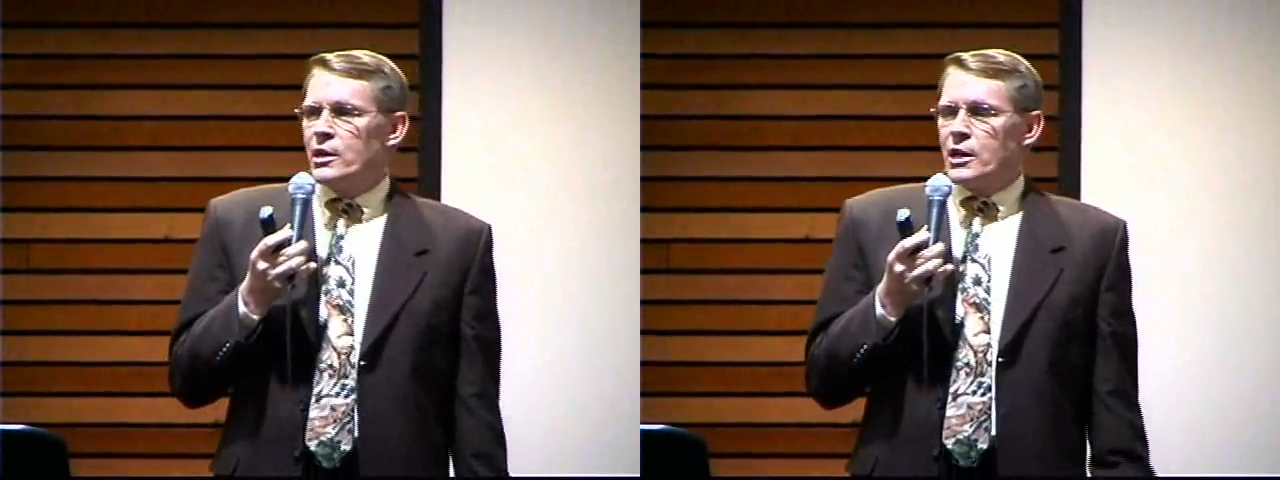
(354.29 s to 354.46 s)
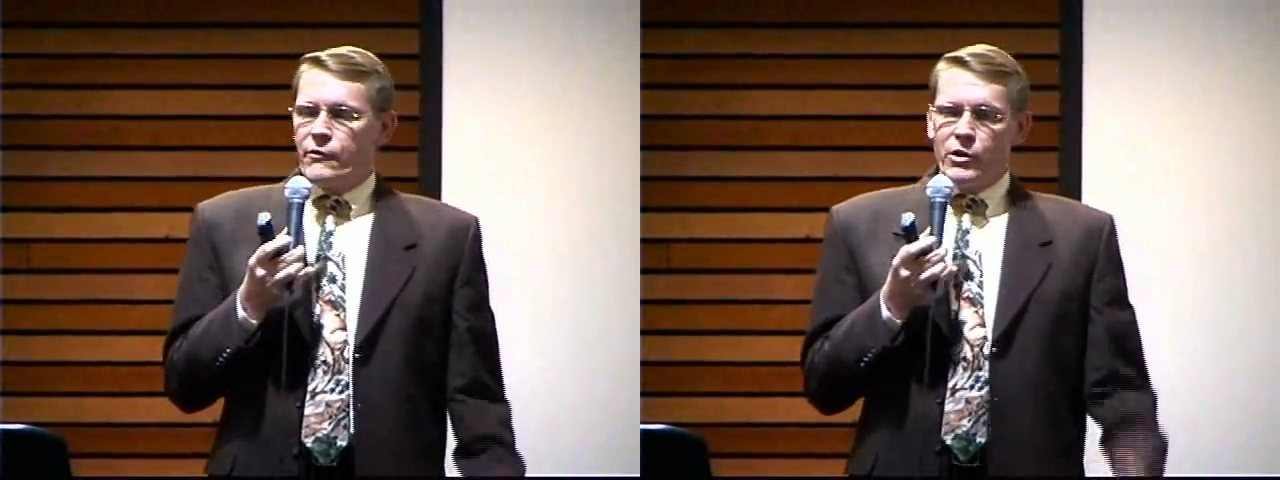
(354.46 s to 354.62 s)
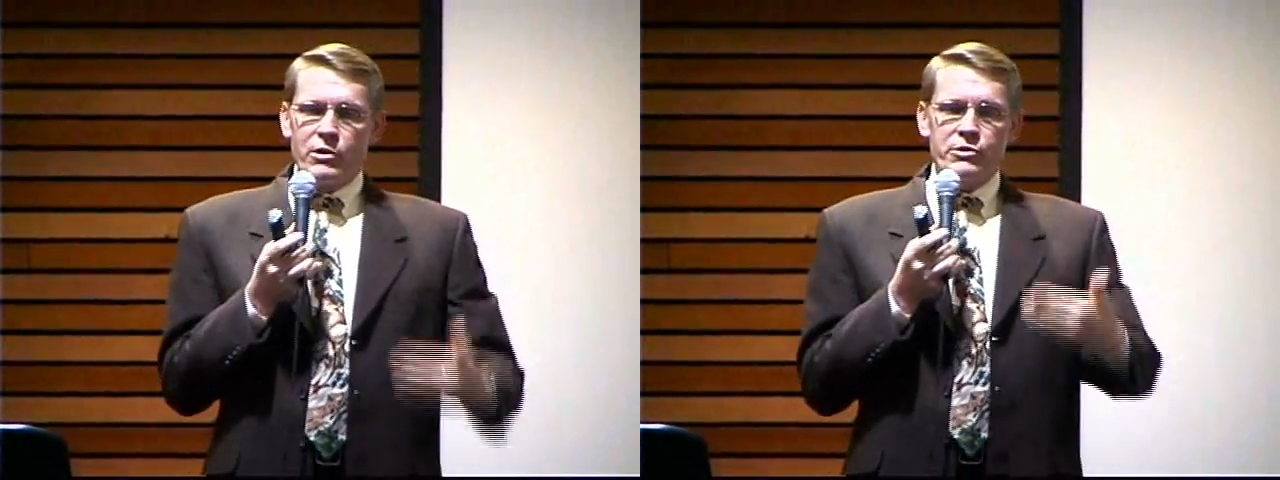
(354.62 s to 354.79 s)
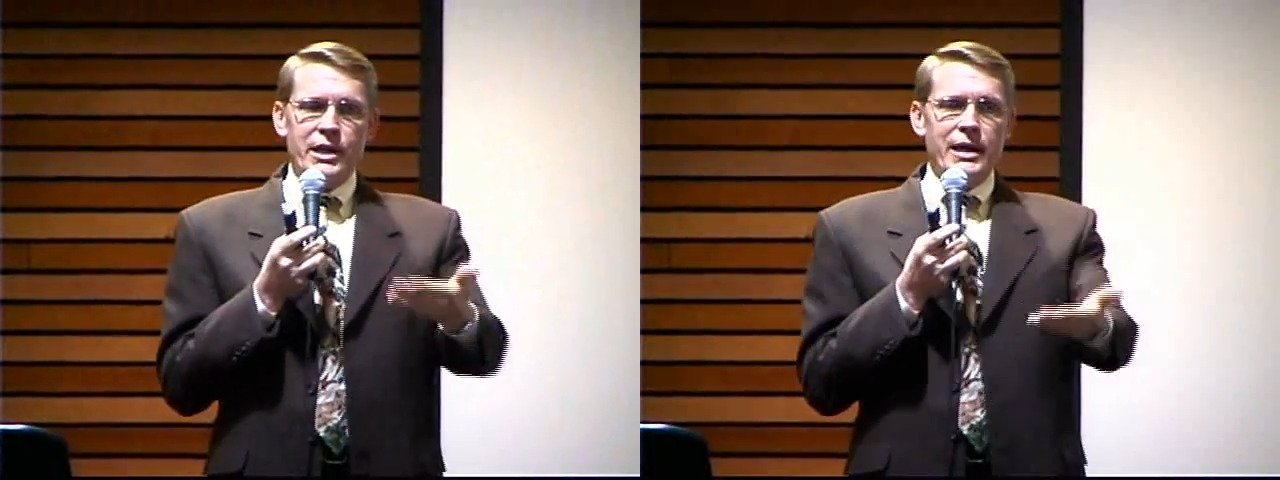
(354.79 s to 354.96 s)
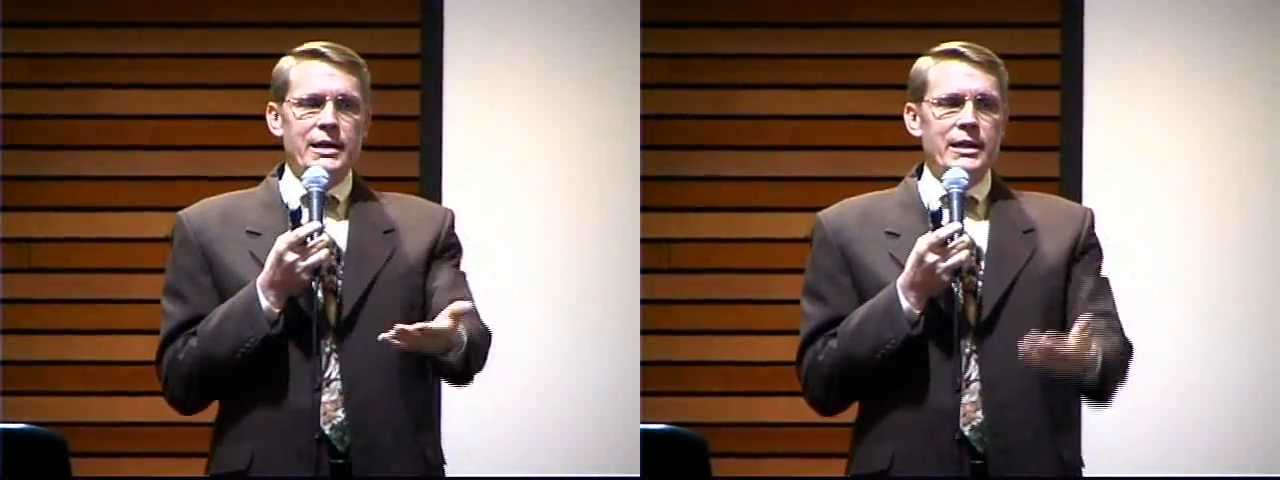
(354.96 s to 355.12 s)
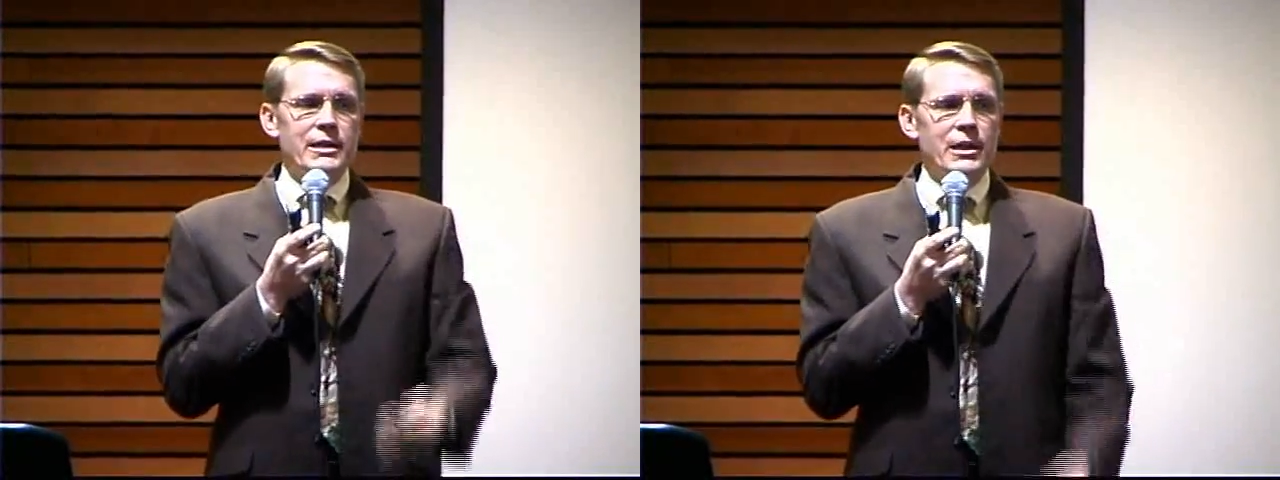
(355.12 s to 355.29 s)
if you go
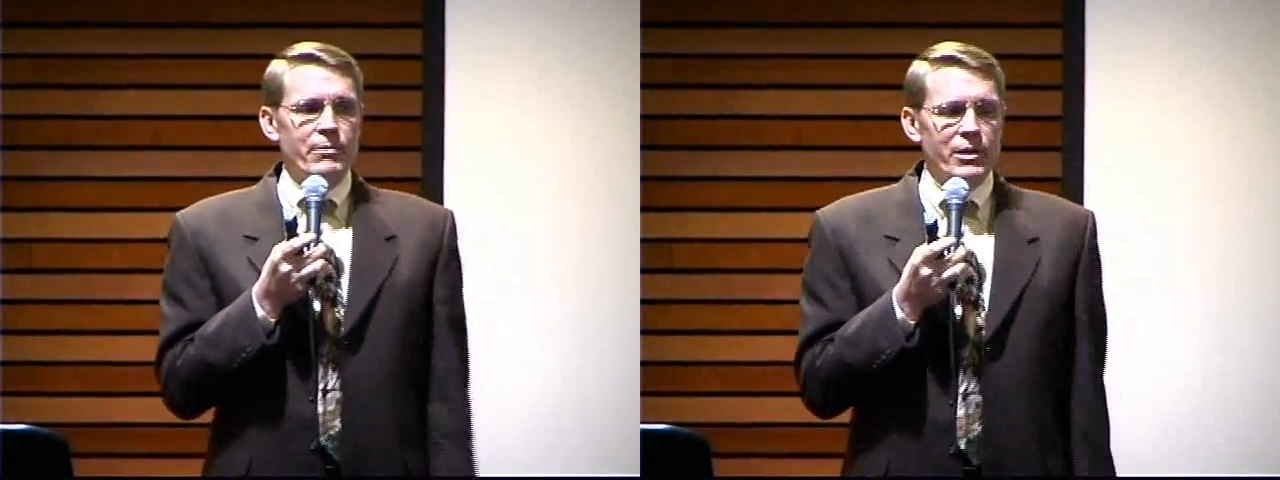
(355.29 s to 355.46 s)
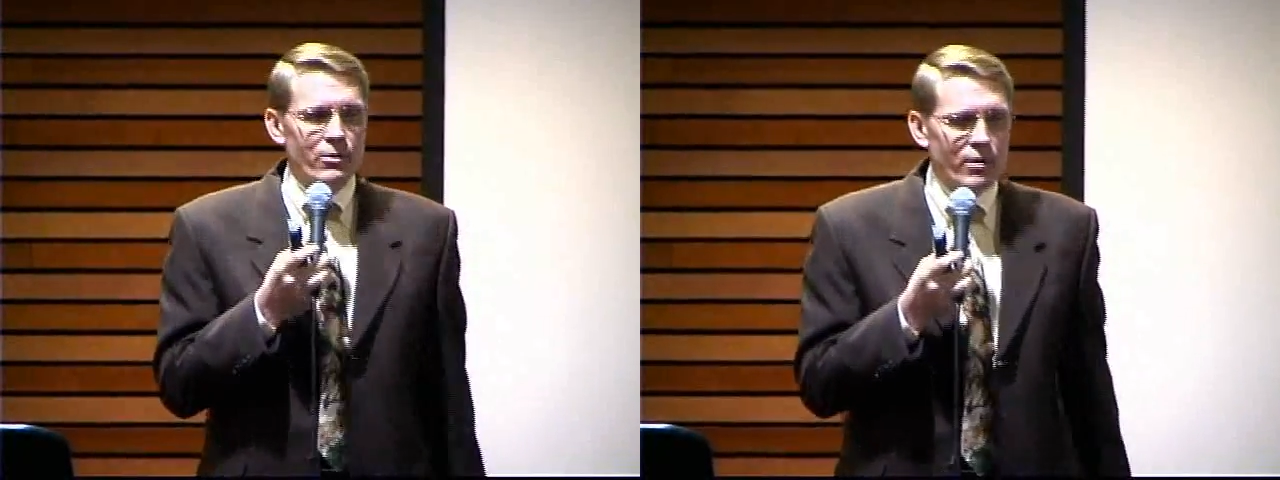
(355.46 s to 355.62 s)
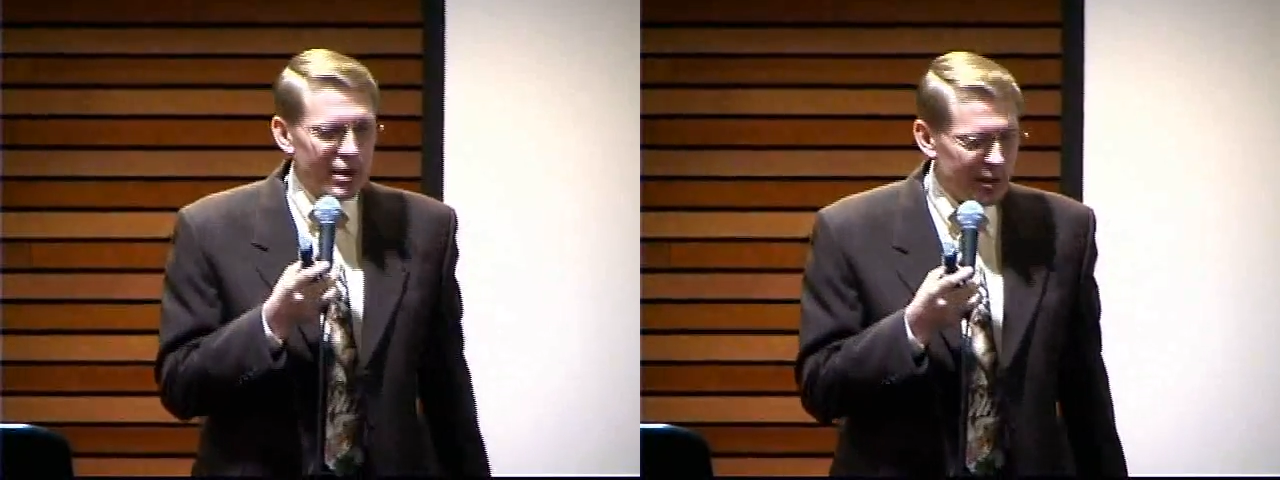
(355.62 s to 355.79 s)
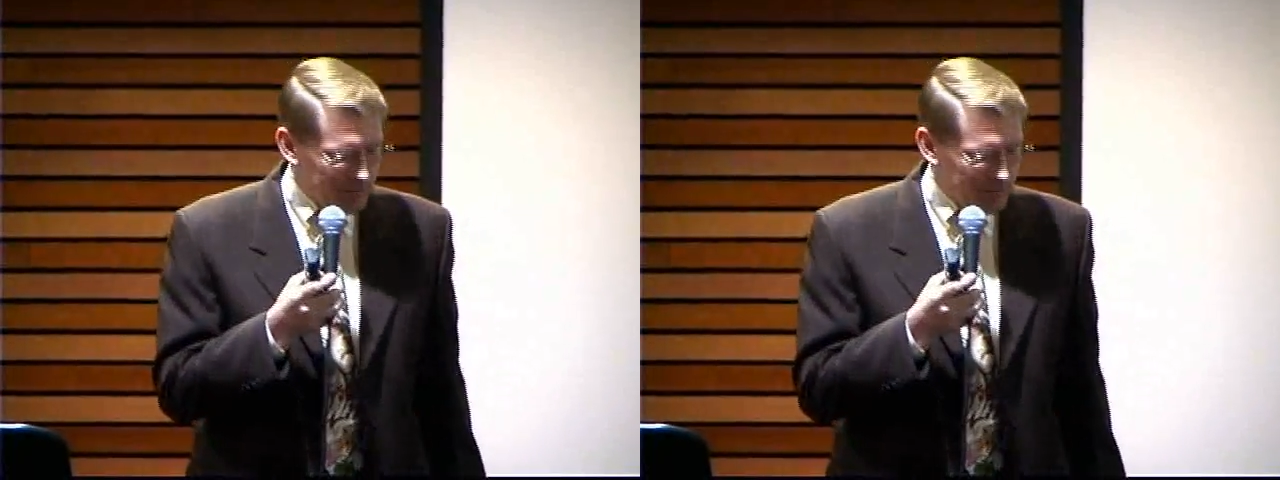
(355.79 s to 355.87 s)
stand knee deep in the water,